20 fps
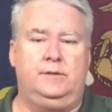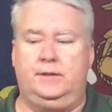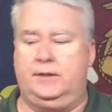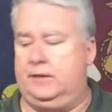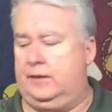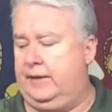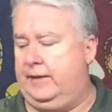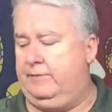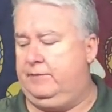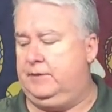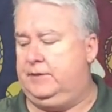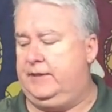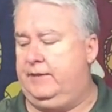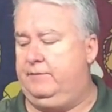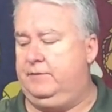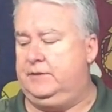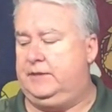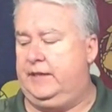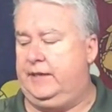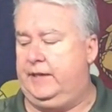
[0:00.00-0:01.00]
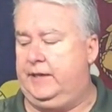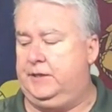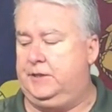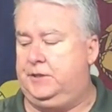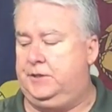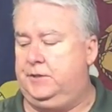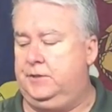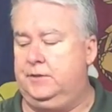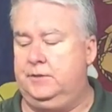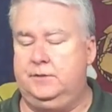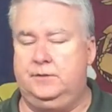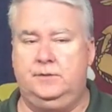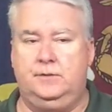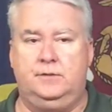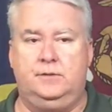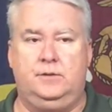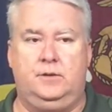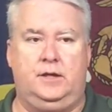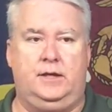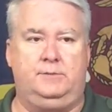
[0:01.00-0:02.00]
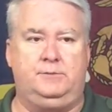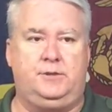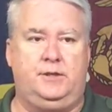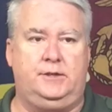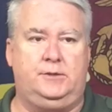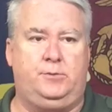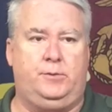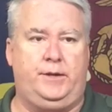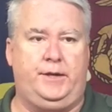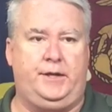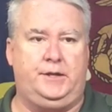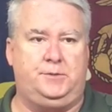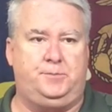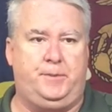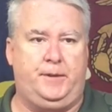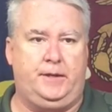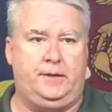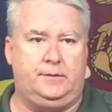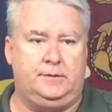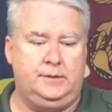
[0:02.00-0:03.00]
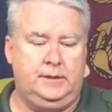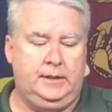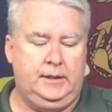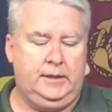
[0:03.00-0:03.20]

it'll have a 17 inch, or I'm sorry, 20 inch barrel.